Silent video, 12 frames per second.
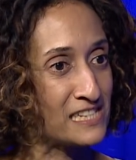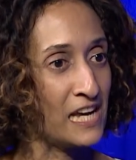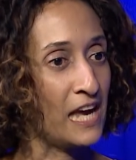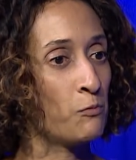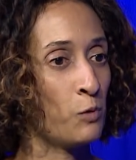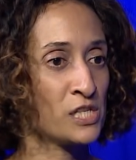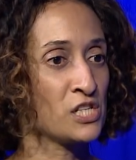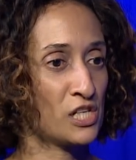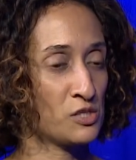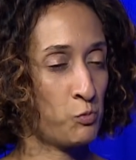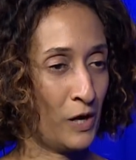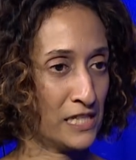Yeah. It wasn't
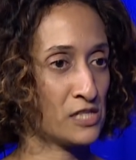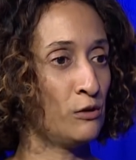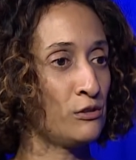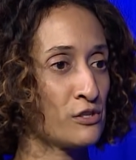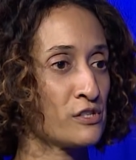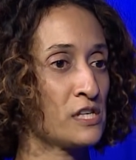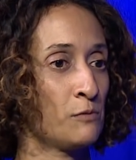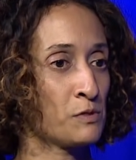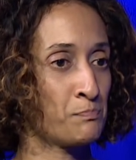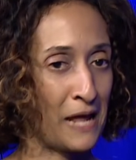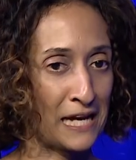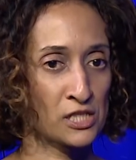just white soldiers, it was
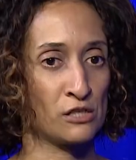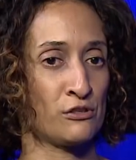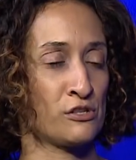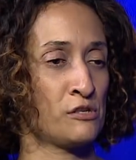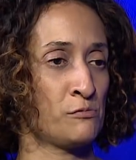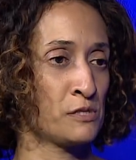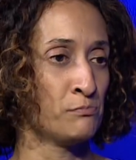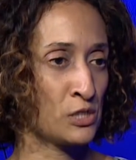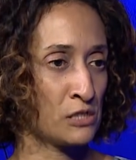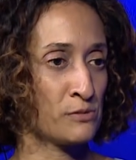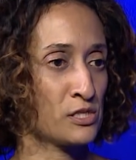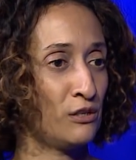black soldiers, it was
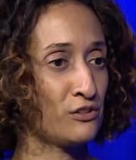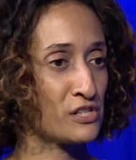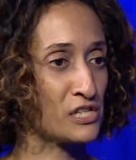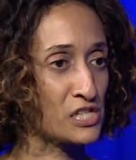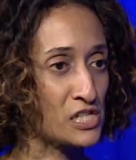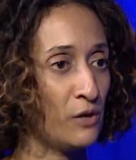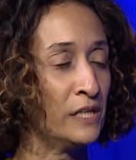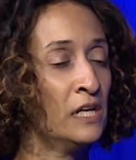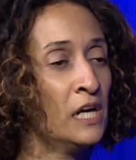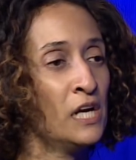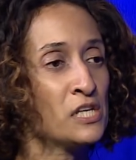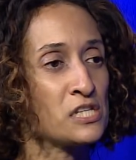Muslim soldiers and so on.
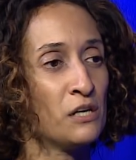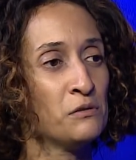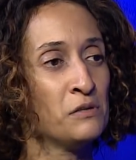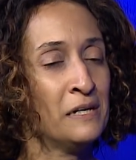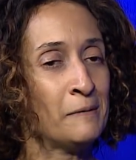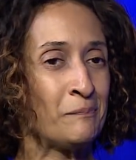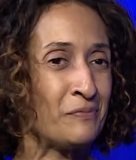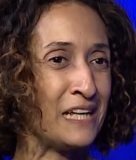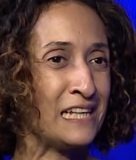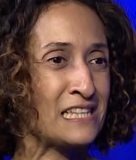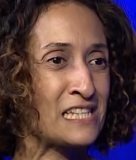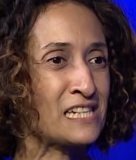So
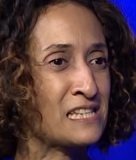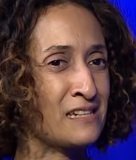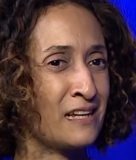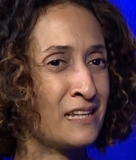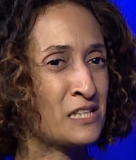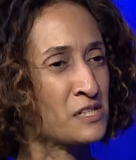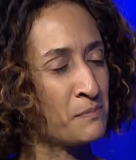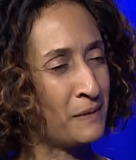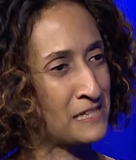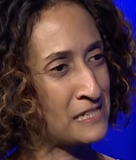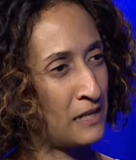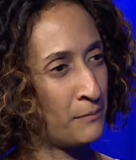it's just
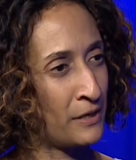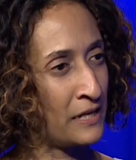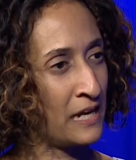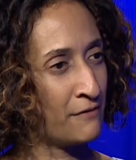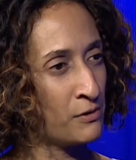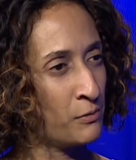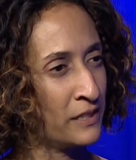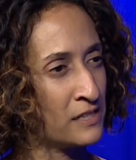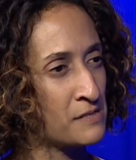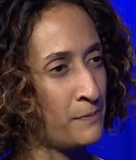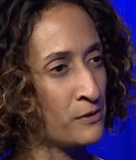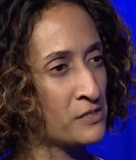about celebrating everyone
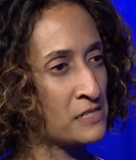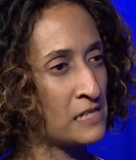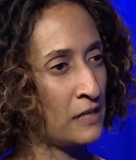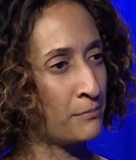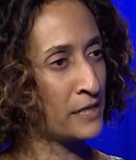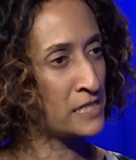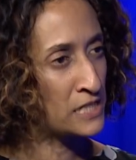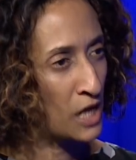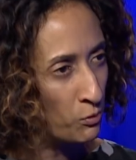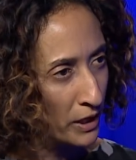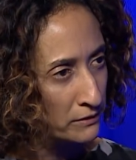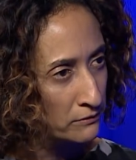as opposed to celebrating no
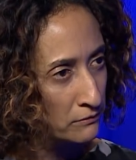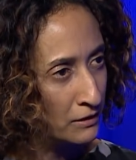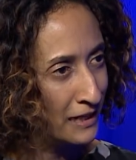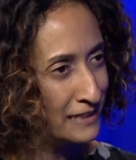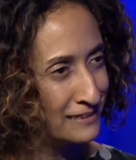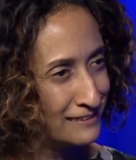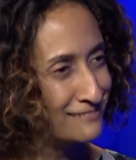one, right?